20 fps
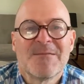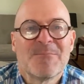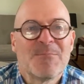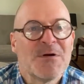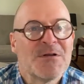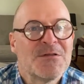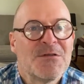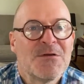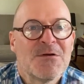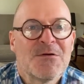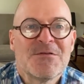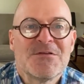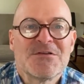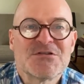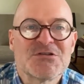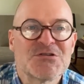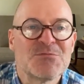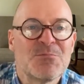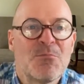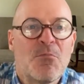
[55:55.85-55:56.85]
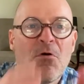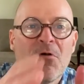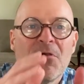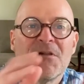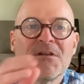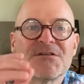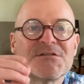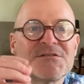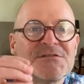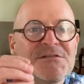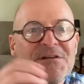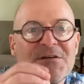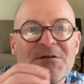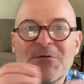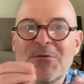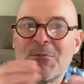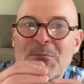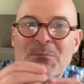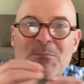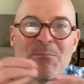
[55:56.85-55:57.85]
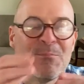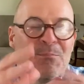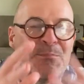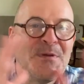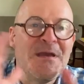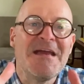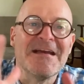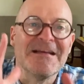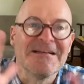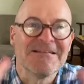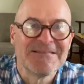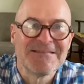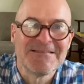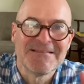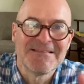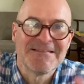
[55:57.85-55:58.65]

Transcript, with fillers: but they're the smallest little bit